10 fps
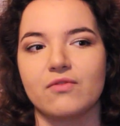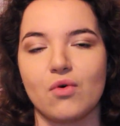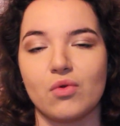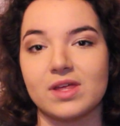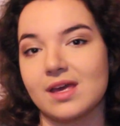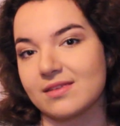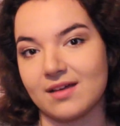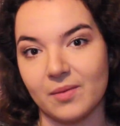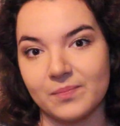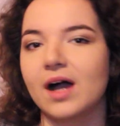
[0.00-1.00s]
for the year to
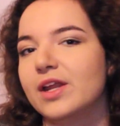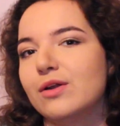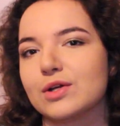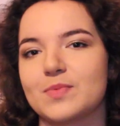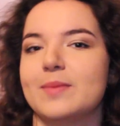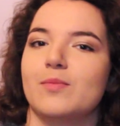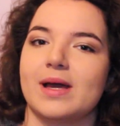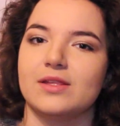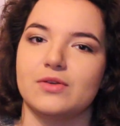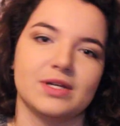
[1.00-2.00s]
come. I know lots of people
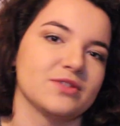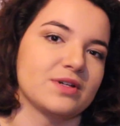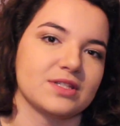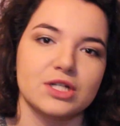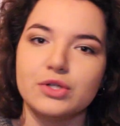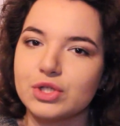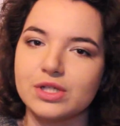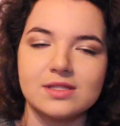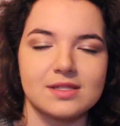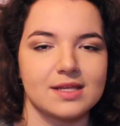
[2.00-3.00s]
make New Year's
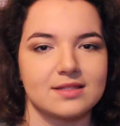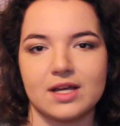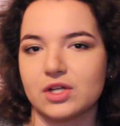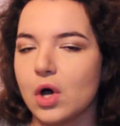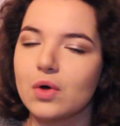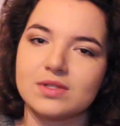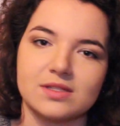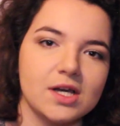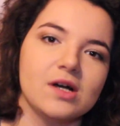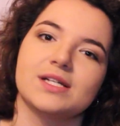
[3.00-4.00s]
resolutions and they set goals
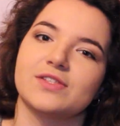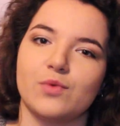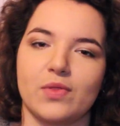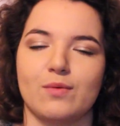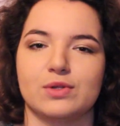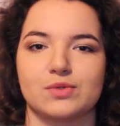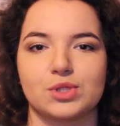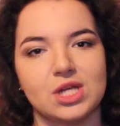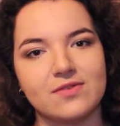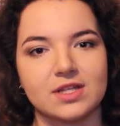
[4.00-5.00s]
and targets of what they want to
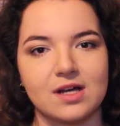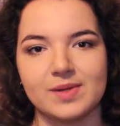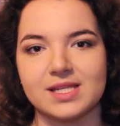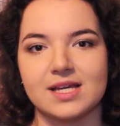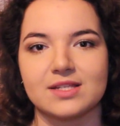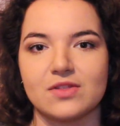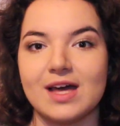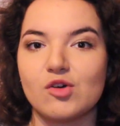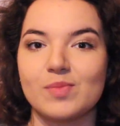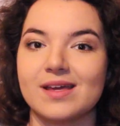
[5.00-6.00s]
achieve in the coming year, so
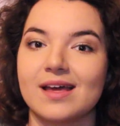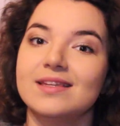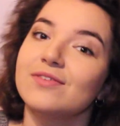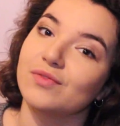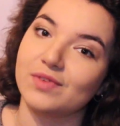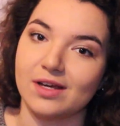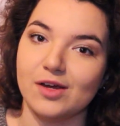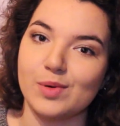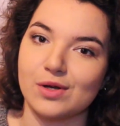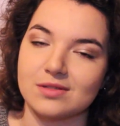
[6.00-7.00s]
that will be a different
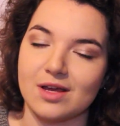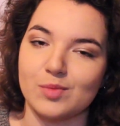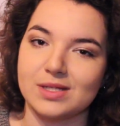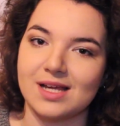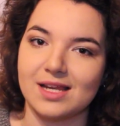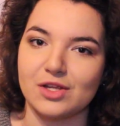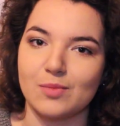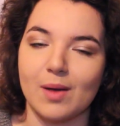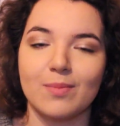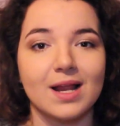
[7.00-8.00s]
video because I will be telling you
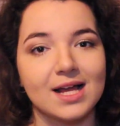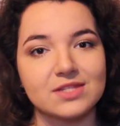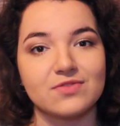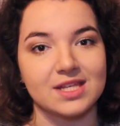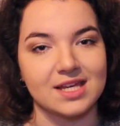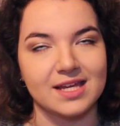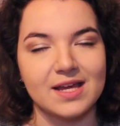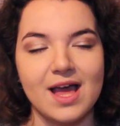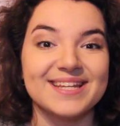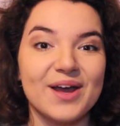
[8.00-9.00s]
my plans for the year.
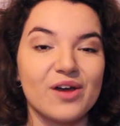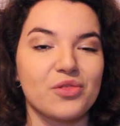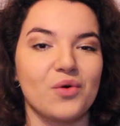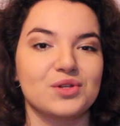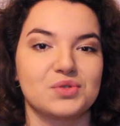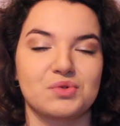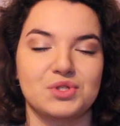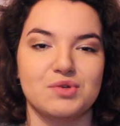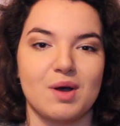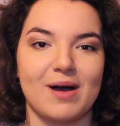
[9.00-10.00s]
Today I thought I'd talk
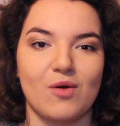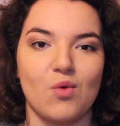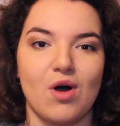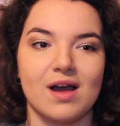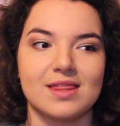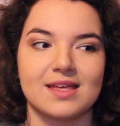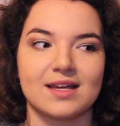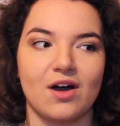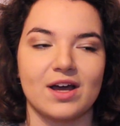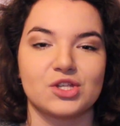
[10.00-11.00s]
to you about what I
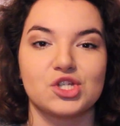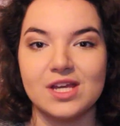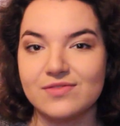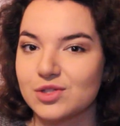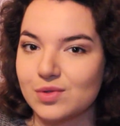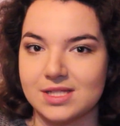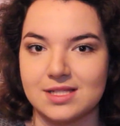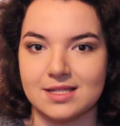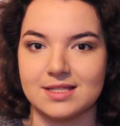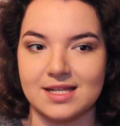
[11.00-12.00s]
think I achieved in
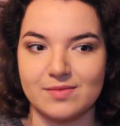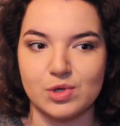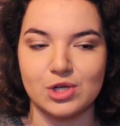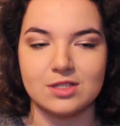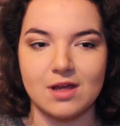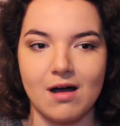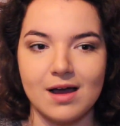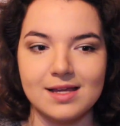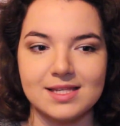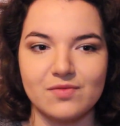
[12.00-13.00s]
2016 because
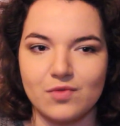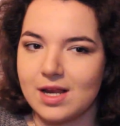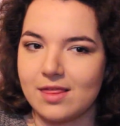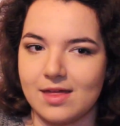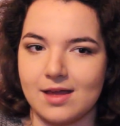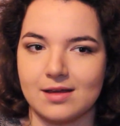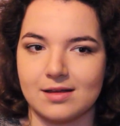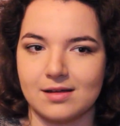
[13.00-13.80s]
I didn't really think